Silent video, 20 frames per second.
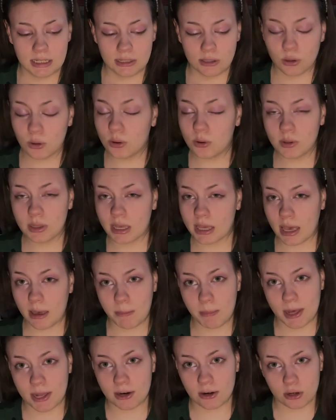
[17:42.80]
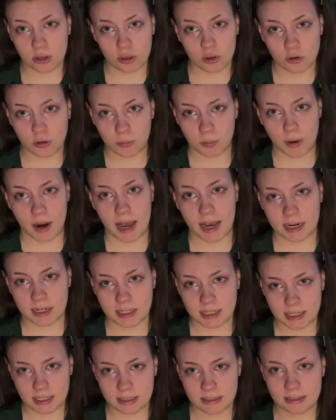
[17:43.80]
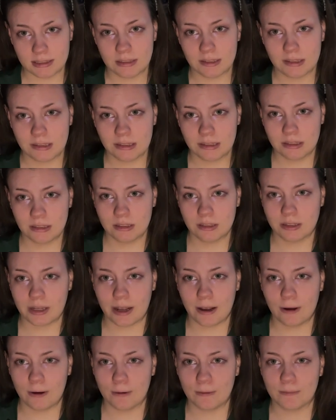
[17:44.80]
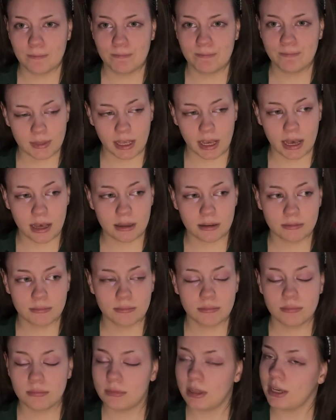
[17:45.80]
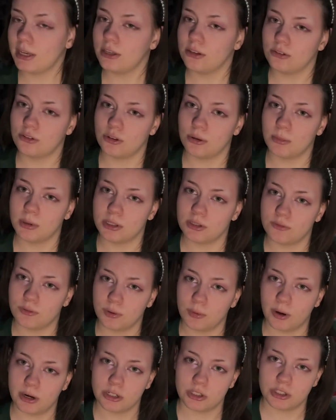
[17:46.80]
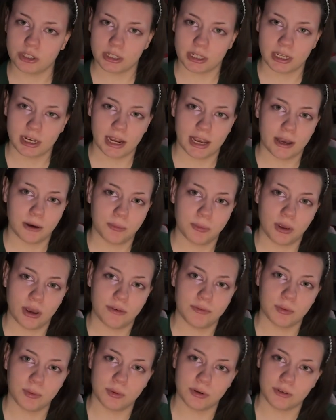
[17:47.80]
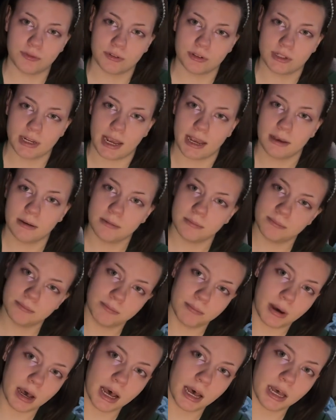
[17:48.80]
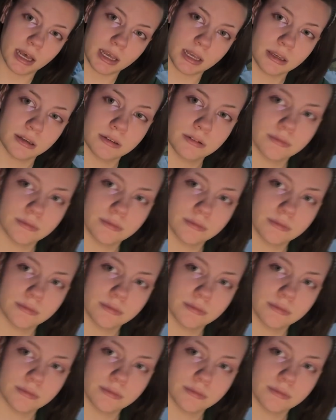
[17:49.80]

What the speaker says: you only get better through practice. So, yeah. Thank you so much for watching, and I hope you have a wonderful day. Bye!